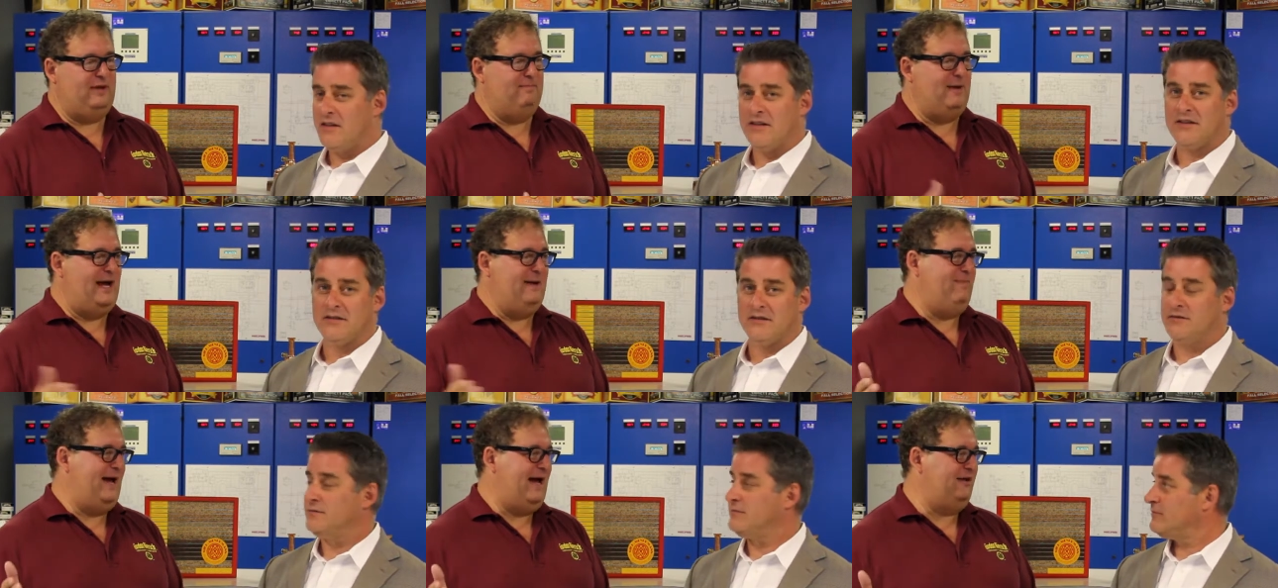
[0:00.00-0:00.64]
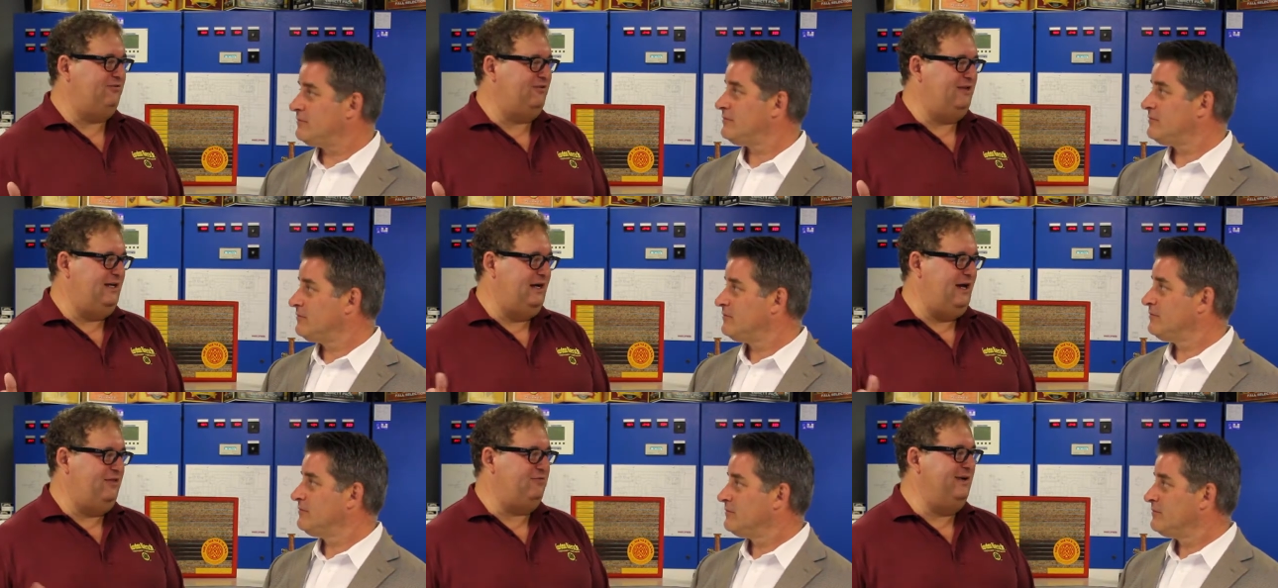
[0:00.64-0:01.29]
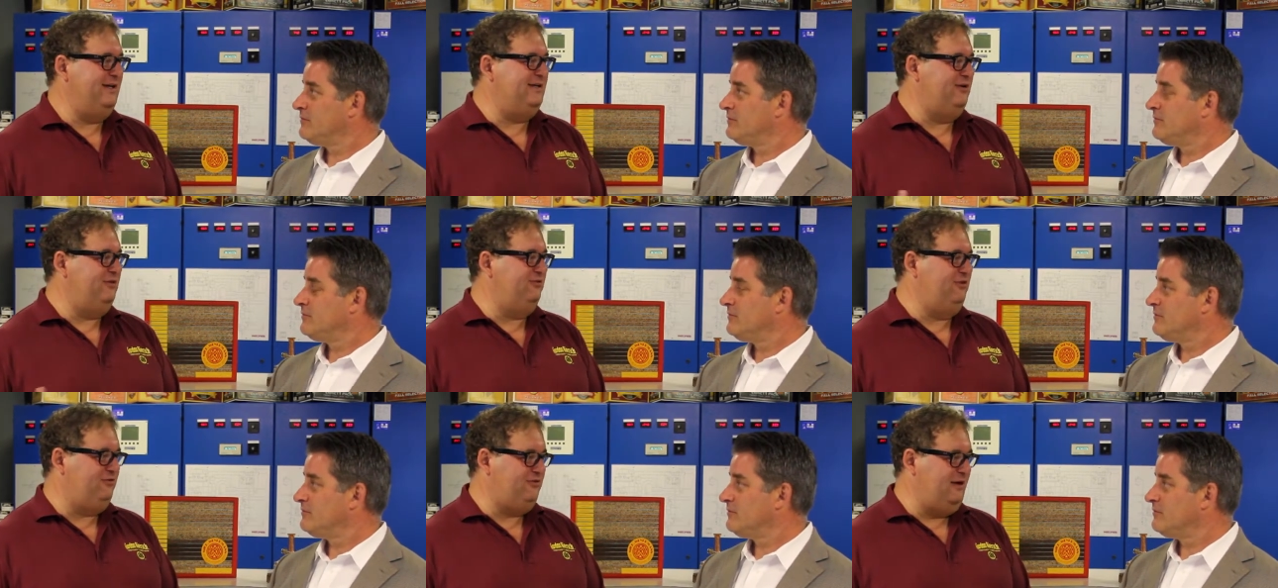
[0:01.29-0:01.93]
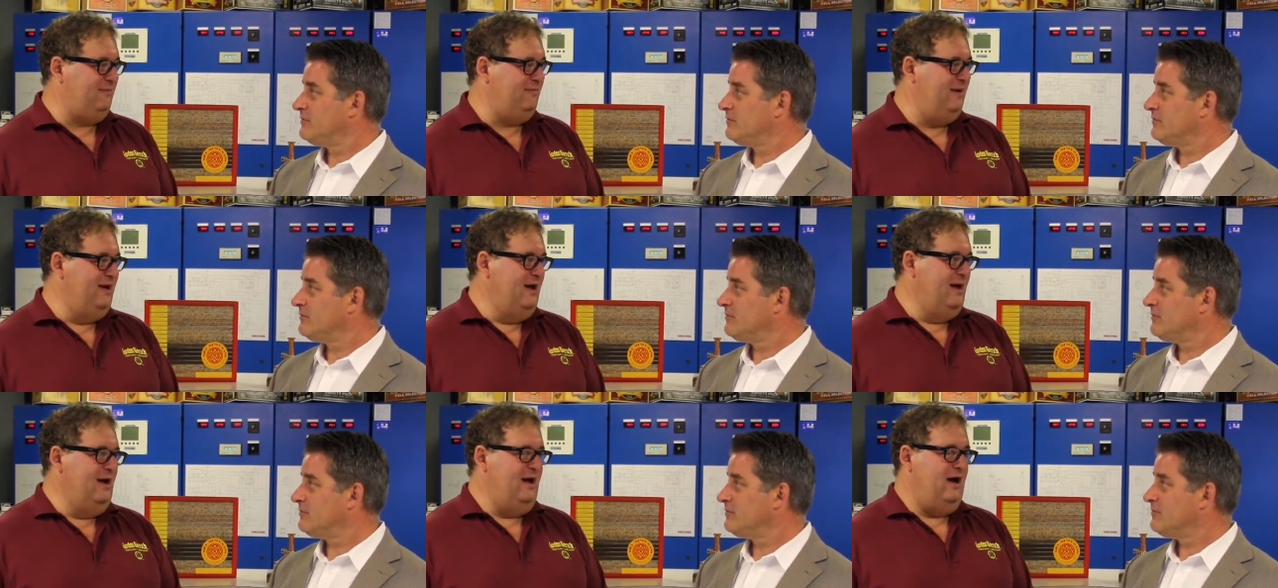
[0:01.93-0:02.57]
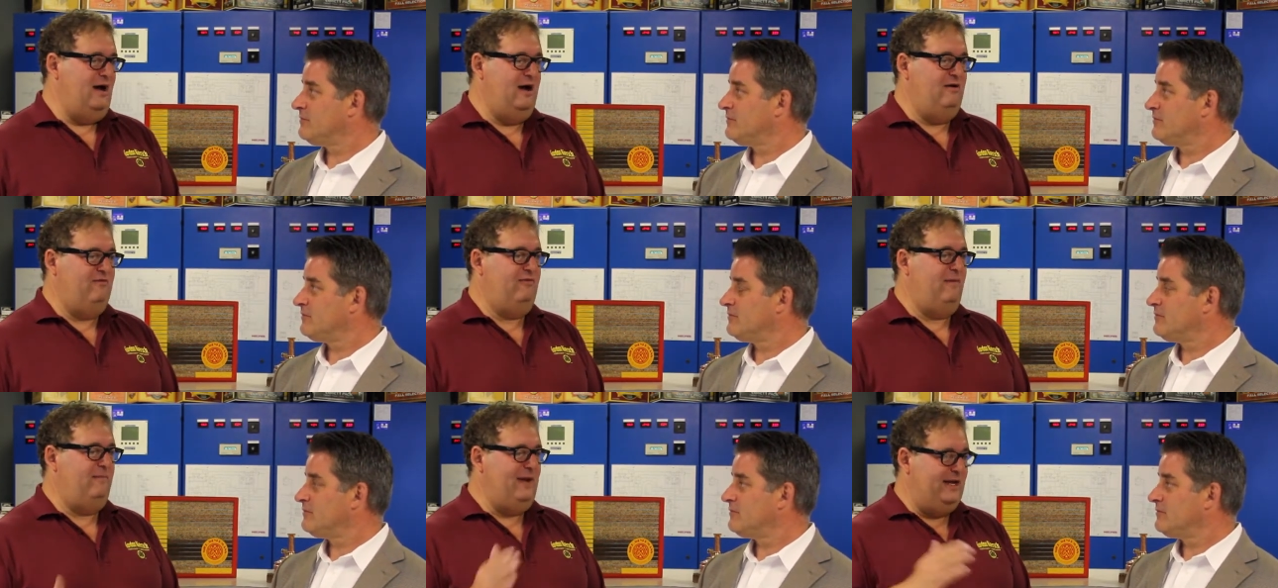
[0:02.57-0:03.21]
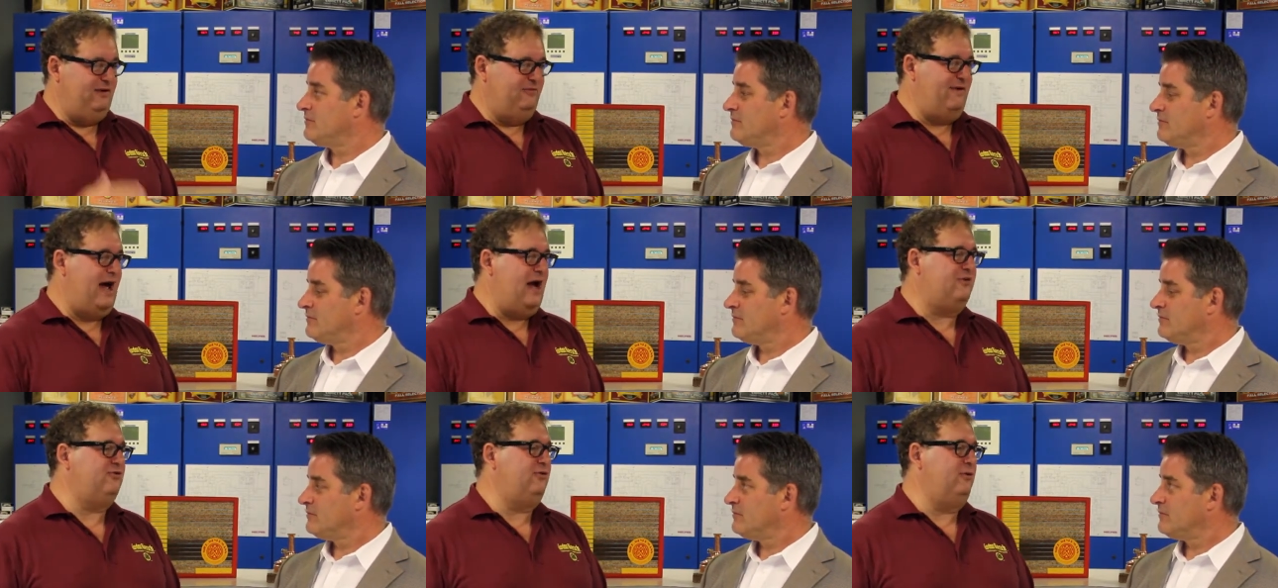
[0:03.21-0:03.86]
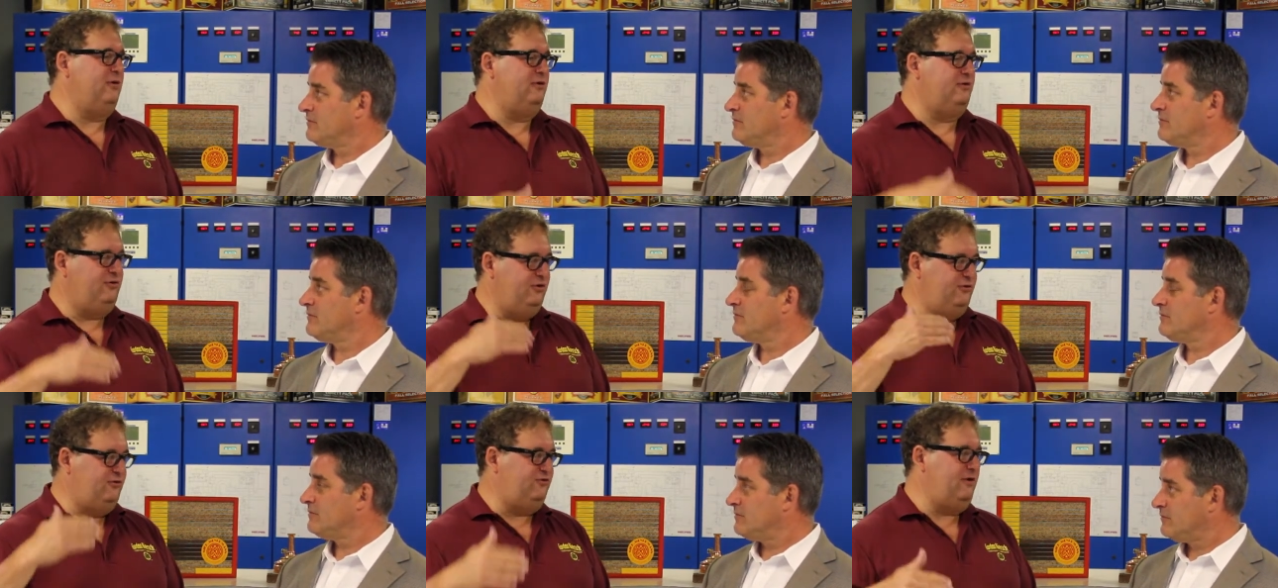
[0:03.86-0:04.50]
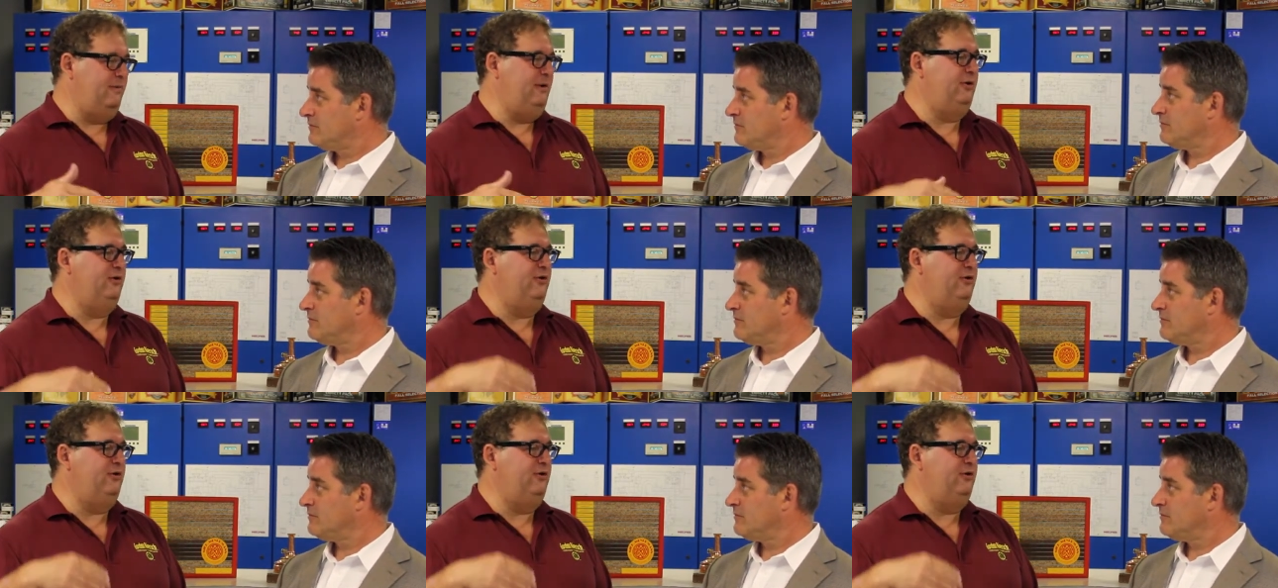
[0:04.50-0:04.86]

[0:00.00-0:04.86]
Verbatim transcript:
Speaker 1: bypassed the uh, three-tier system of manufacturer to distributor